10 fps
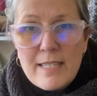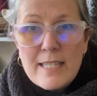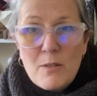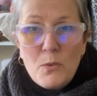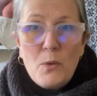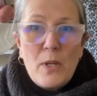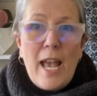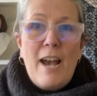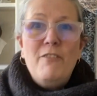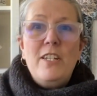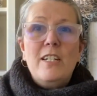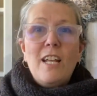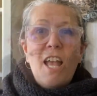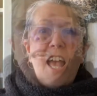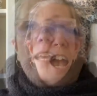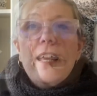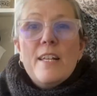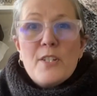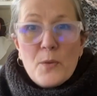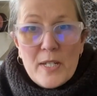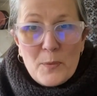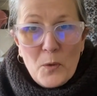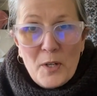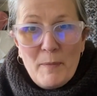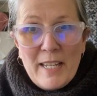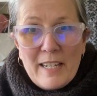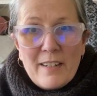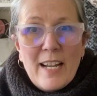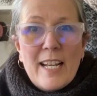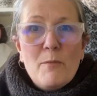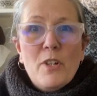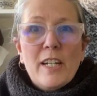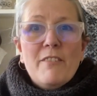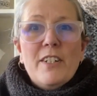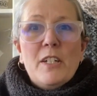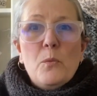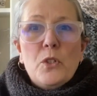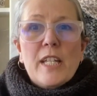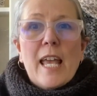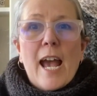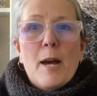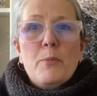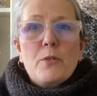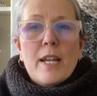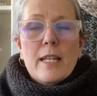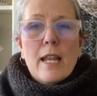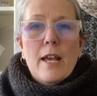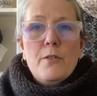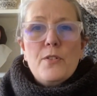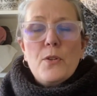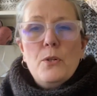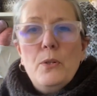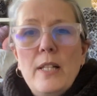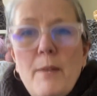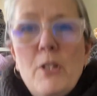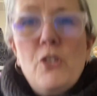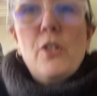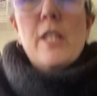see what we have here. So it's warm here and I'm wearing a very woolly hat right now. So let me show